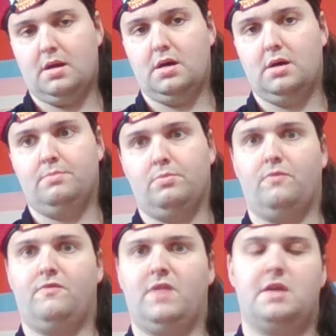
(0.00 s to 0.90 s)

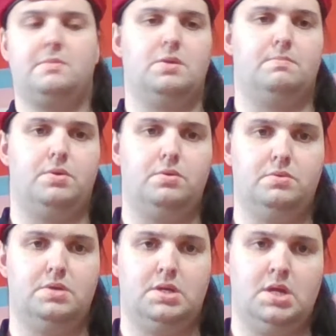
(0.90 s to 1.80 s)
Um, Vladimir
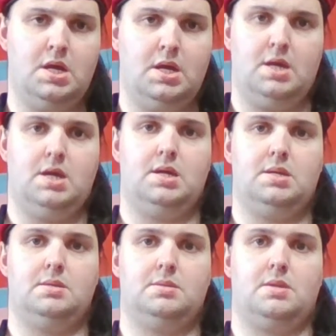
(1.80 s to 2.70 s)
Putin
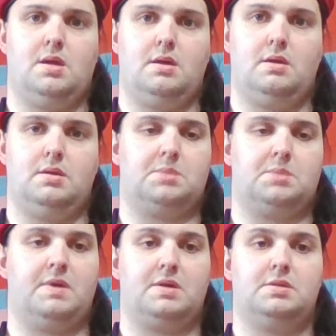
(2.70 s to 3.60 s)
is
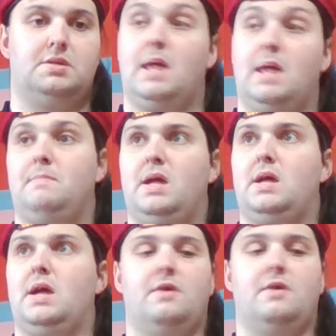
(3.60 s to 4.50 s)
expected and
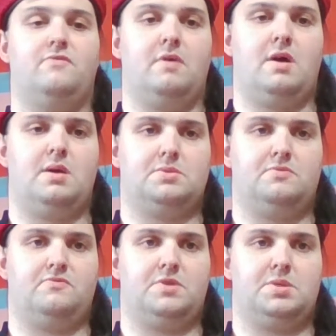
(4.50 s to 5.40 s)
may have,
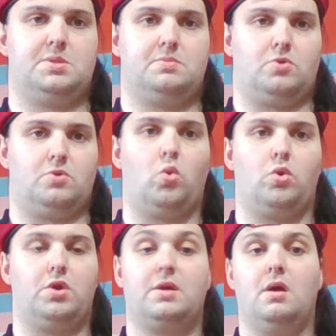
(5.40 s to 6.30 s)
as of this
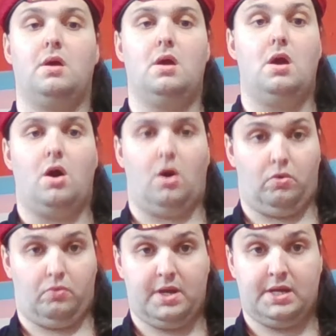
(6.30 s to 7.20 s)
recording,
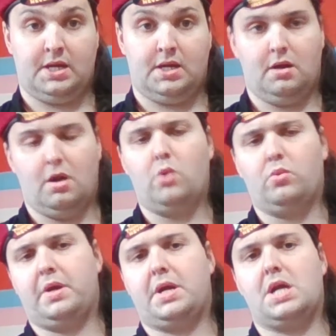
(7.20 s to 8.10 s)
already
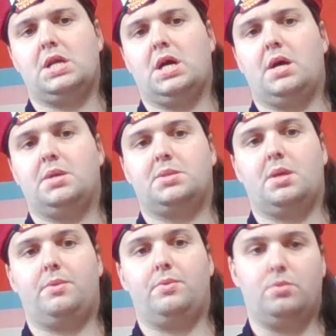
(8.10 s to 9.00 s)
recognized
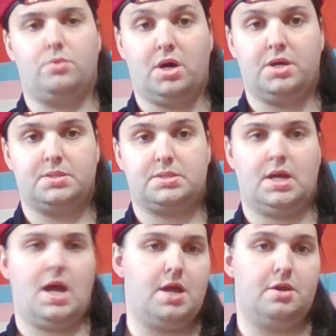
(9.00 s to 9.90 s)
the Lugansk
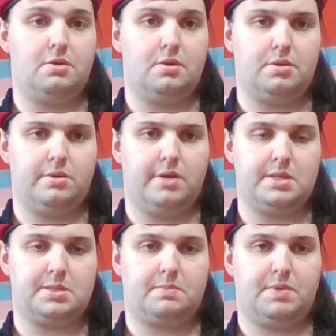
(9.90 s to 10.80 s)
and
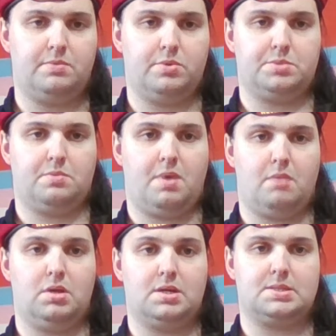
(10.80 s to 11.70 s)
Donetsk People's
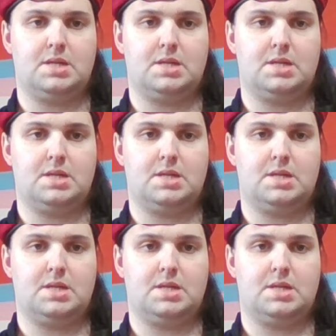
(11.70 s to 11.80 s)
Republics